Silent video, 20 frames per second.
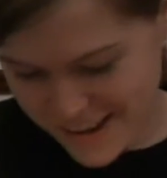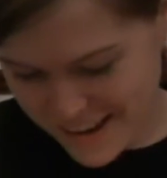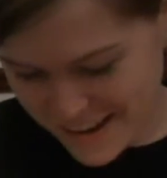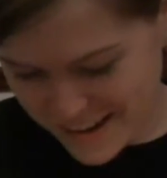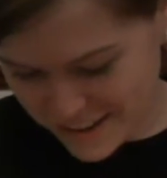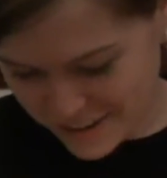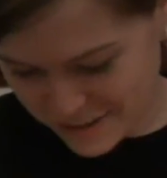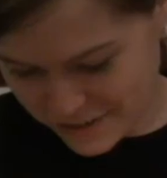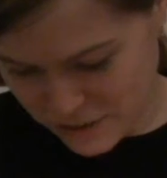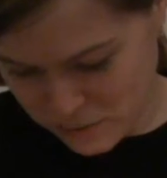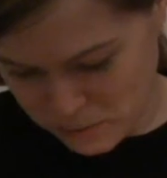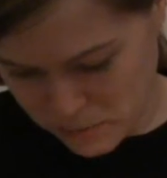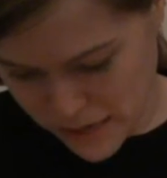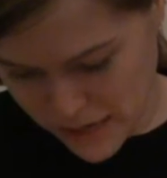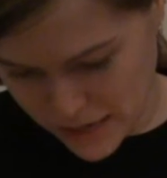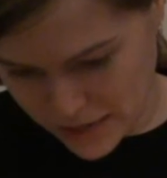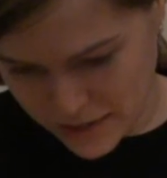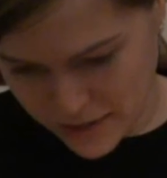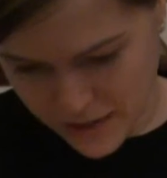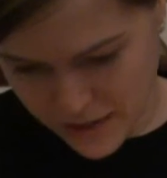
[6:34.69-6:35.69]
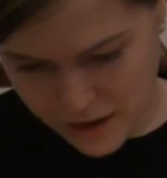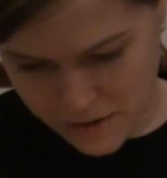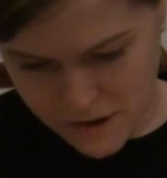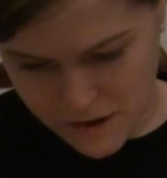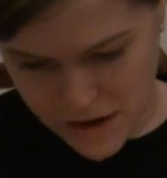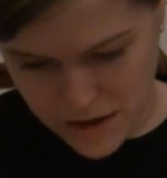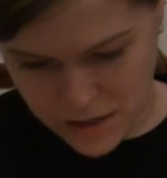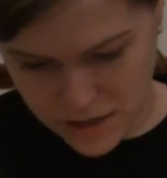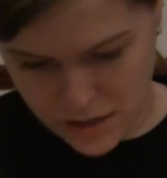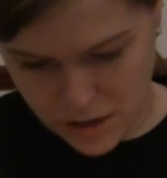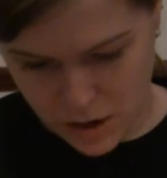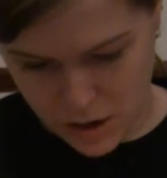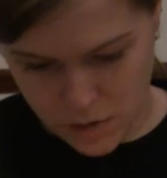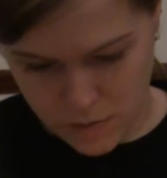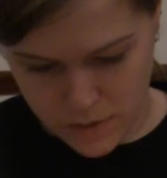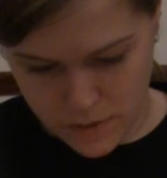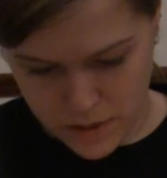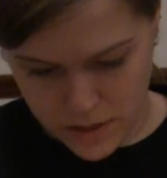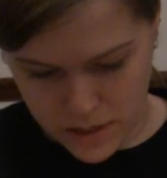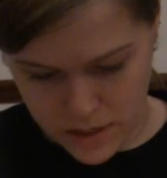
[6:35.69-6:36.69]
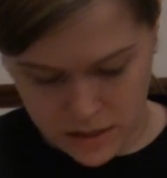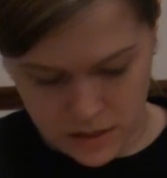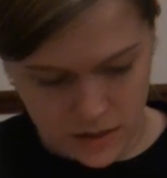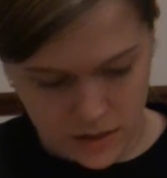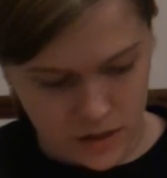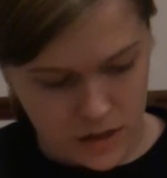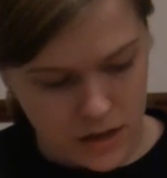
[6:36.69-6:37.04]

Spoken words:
It looks really bad because I haven't actually opened these.